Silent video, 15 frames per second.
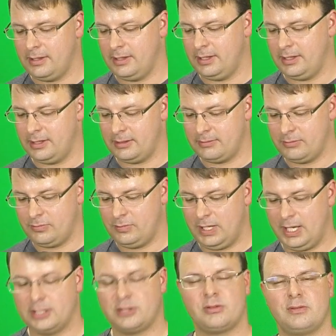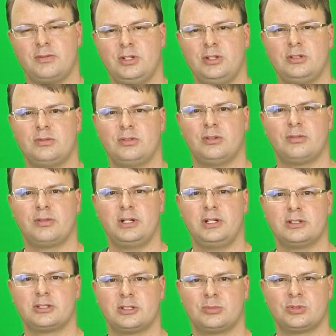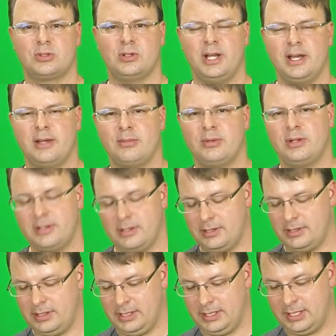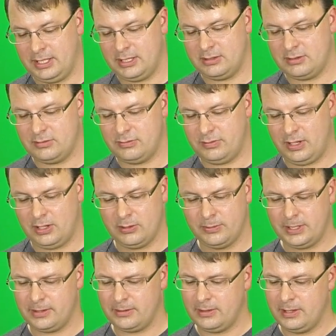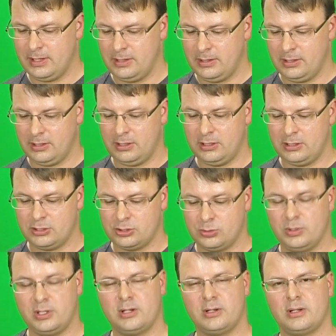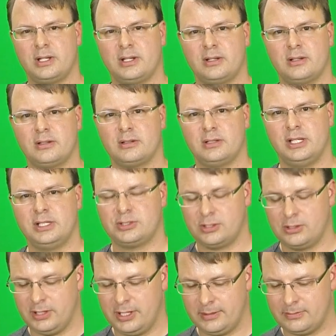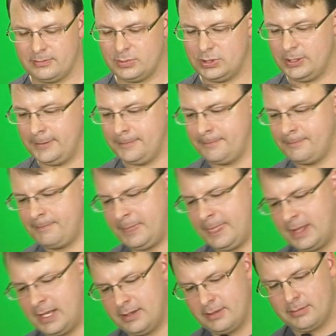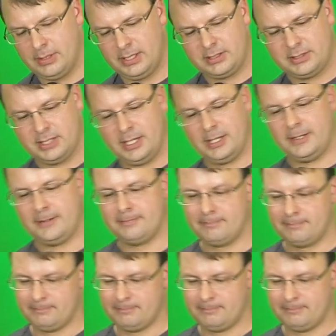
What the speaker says: if you like the reviews, feel free to subscribe and follow me on Twitter and Instagram. So, but I